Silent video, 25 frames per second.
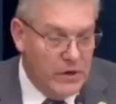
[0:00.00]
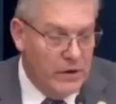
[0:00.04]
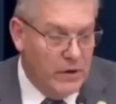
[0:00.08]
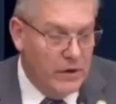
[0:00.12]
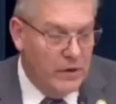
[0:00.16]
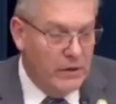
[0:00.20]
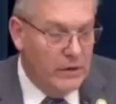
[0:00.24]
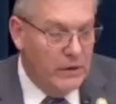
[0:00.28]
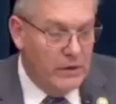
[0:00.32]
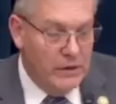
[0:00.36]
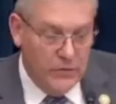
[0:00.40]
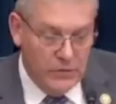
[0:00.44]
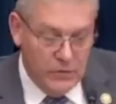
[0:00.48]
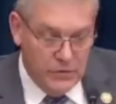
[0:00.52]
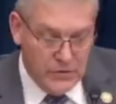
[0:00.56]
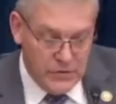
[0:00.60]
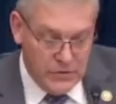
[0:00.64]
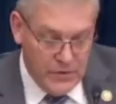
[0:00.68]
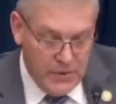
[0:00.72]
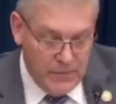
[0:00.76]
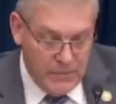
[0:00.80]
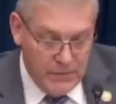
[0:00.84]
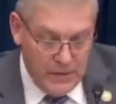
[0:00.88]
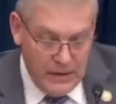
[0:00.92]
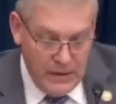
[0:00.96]
share a little
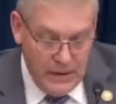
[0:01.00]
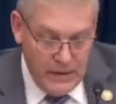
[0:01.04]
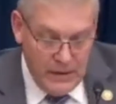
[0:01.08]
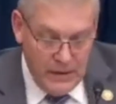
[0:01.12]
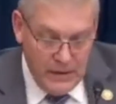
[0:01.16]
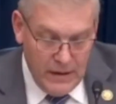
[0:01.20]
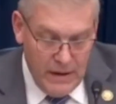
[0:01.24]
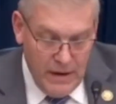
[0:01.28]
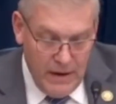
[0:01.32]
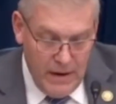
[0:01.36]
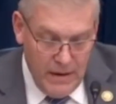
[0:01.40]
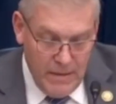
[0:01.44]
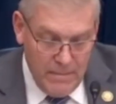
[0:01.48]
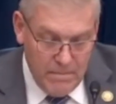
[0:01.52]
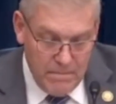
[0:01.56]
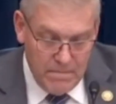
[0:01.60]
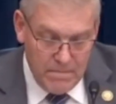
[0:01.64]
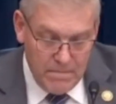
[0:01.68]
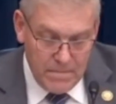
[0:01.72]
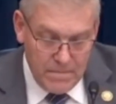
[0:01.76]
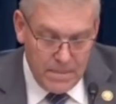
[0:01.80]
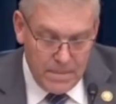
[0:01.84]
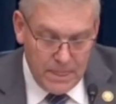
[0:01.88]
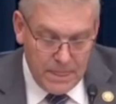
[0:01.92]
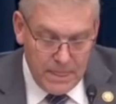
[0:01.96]
something.
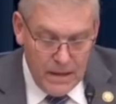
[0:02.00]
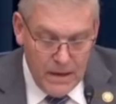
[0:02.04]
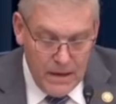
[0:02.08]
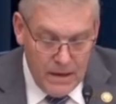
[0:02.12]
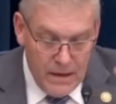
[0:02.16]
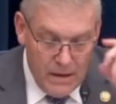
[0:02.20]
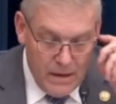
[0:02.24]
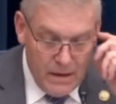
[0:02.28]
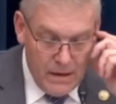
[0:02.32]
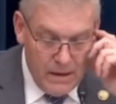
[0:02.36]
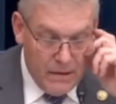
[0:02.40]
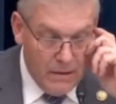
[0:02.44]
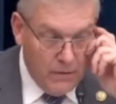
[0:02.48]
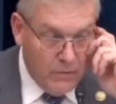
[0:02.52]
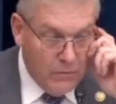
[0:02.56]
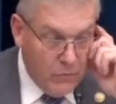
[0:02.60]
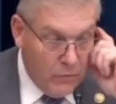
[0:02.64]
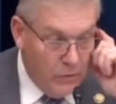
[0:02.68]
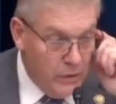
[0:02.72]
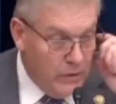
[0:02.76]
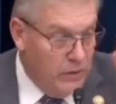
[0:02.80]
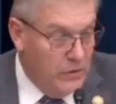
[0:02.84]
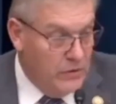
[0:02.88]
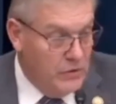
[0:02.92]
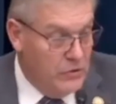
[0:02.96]

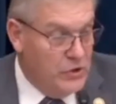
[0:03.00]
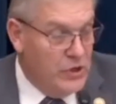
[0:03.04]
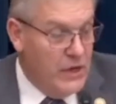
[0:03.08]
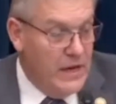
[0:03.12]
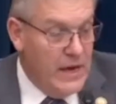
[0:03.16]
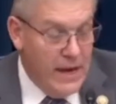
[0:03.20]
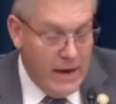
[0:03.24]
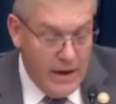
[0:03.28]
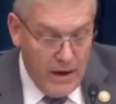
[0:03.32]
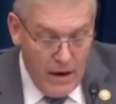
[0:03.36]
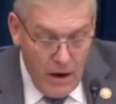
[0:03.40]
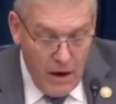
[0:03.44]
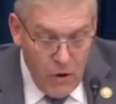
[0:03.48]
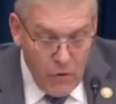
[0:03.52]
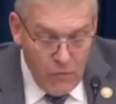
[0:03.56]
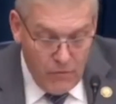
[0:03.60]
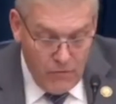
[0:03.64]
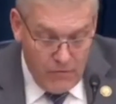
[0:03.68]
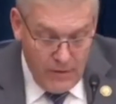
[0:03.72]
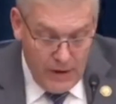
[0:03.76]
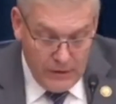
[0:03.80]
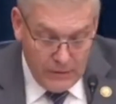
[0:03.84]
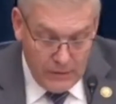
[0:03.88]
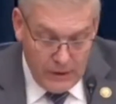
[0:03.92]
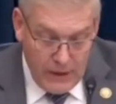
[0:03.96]
What the GAO
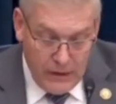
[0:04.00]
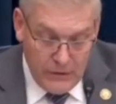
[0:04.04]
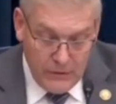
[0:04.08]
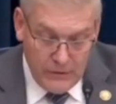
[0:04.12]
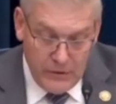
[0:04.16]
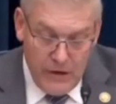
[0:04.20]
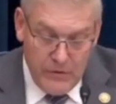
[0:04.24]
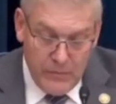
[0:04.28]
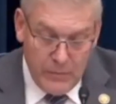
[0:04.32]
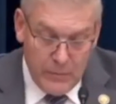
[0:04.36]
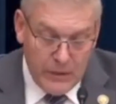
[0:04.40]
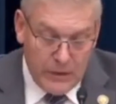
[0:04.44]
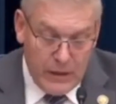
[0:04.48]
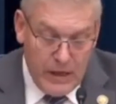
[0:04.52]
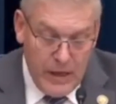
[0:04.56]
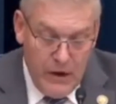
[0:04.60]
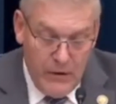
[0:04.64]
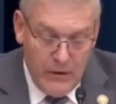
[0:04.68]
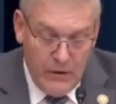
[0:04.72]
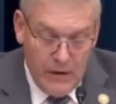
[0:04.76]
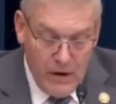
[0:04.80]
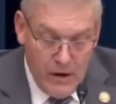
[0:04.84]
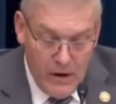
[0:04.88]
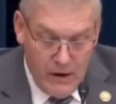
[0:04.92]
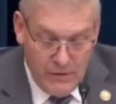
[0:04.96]
found out, Government
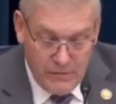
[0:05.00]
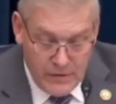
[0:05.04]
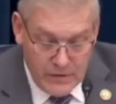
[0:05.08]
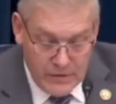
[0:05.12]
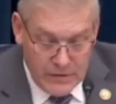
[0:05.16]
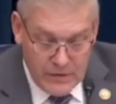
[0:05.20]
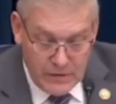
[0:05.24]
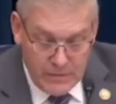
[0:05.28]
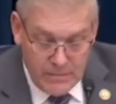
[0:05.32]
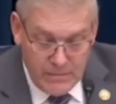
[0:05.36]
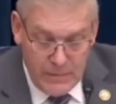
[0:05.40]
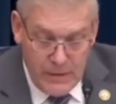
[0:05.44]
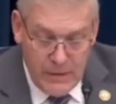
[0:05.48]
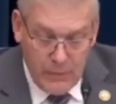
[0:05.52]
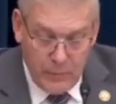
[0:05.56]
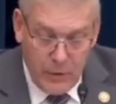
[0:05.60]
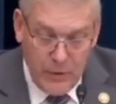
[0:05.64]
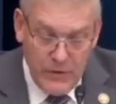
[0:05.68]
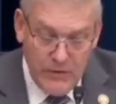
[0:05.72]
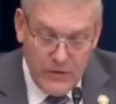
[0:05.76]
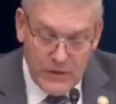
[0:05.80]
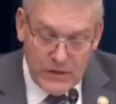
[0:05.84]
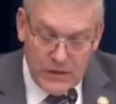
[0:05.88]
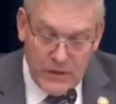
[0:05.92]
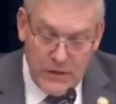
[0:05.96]
Accounting Office. In
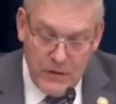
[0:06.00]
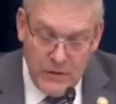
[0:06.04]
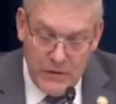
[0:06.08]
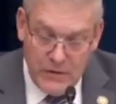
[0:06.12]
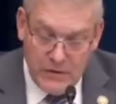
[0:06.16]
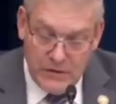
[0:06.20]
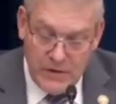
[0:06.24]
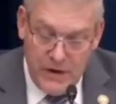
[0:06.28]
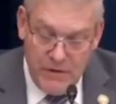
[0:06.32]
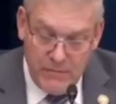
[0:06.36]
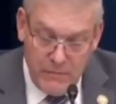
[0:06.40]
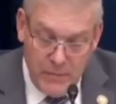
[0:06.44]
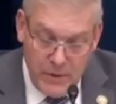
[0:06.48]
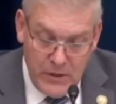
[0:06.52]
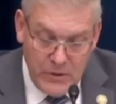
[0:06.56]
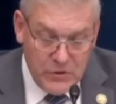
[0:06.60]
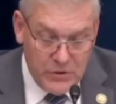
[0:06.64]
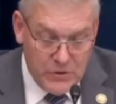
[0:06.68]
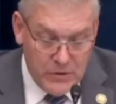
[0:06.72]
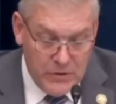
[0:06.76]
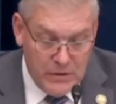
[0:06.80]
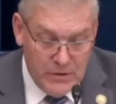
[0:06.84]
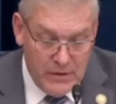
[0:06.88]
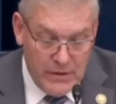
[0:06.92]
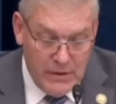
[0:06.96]
previous hearings, I've
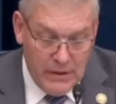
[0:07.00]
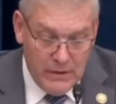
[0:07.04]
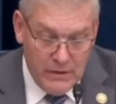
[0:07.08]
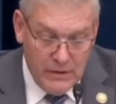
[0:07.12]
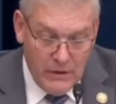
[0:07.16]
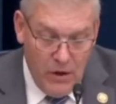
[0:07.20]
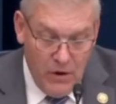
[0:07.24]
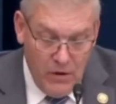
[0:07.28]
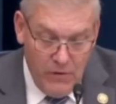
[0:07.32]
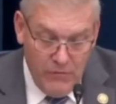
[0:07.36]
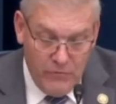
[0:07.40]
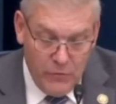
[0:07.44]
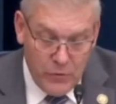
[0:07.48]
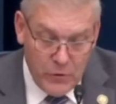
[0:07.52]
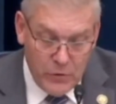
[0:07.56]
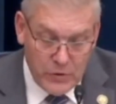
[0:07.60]
mentioned that law